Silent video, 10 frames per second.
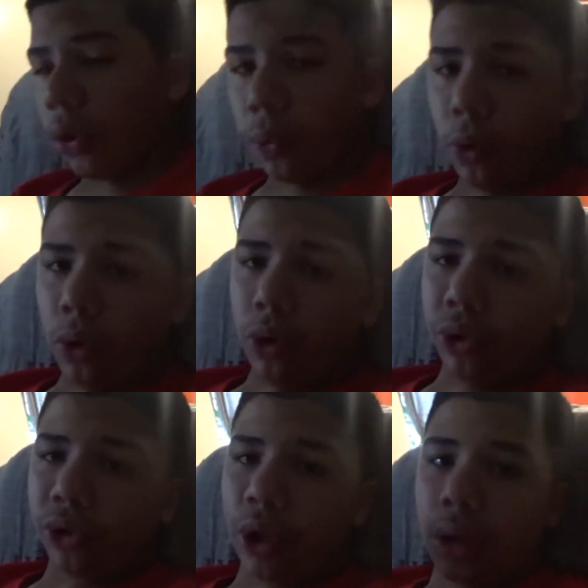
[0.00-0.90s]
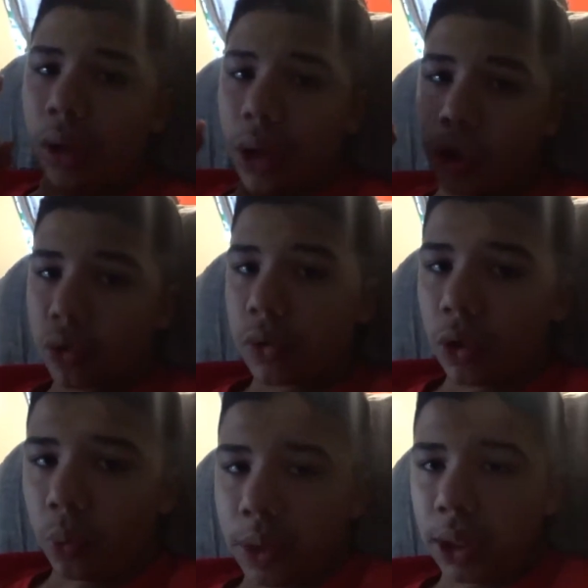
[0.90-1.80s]
know the rules. Enjoy
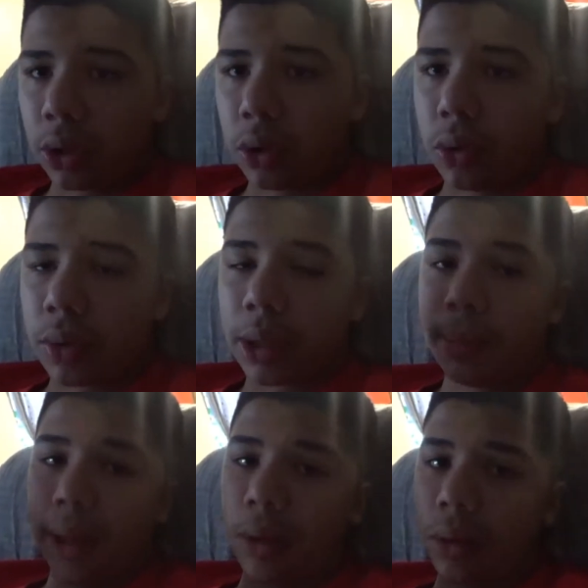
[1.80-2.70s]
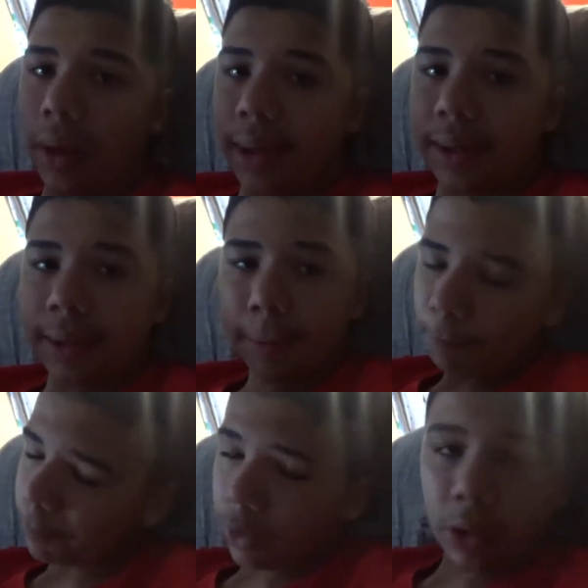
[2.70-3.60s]
your Wii U. Anybody who lost,
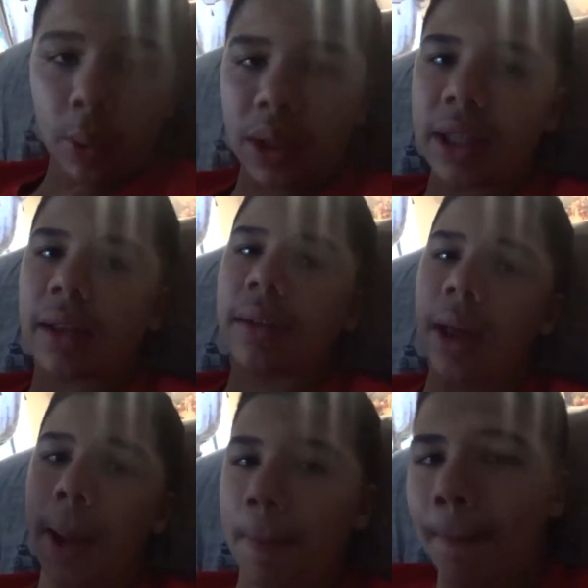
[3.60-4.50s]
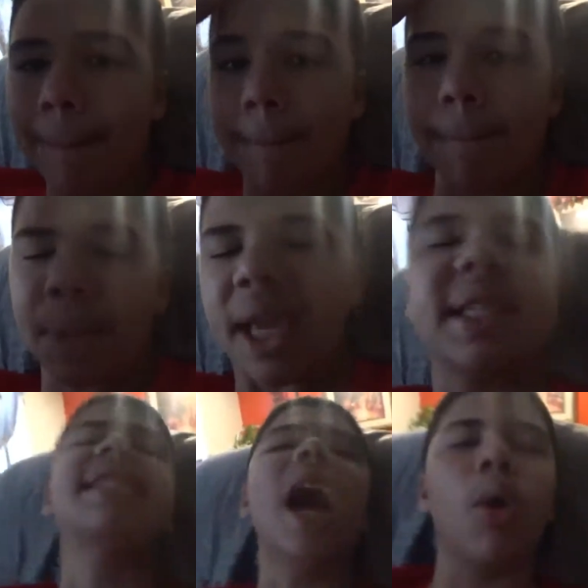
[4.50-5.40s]
as always, next time.
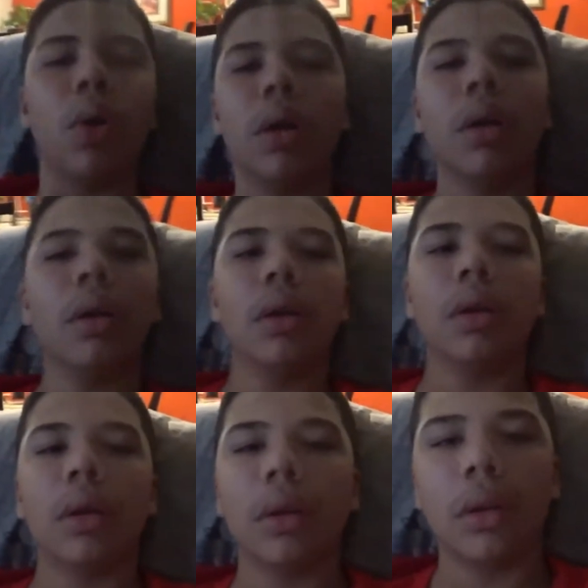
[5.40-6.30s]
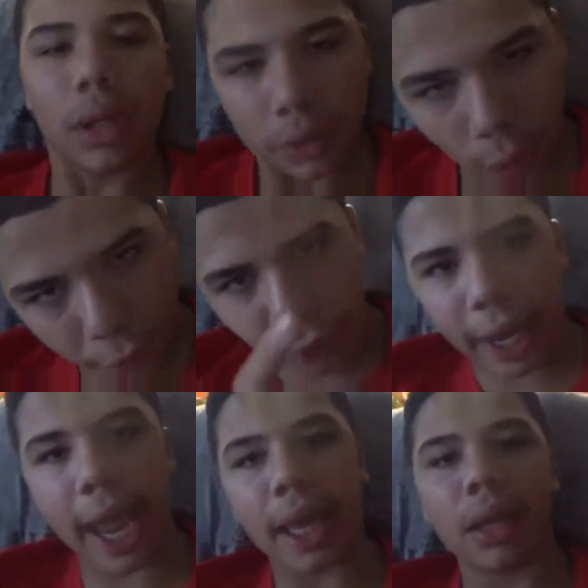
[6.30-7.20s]
Peace out! And don't
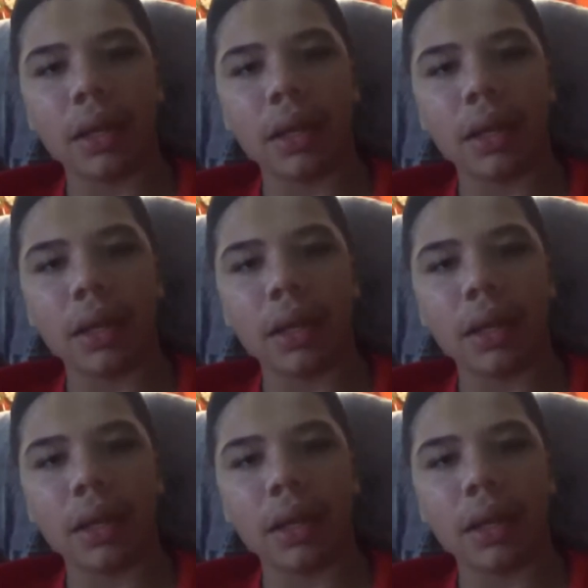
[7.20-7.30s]
forget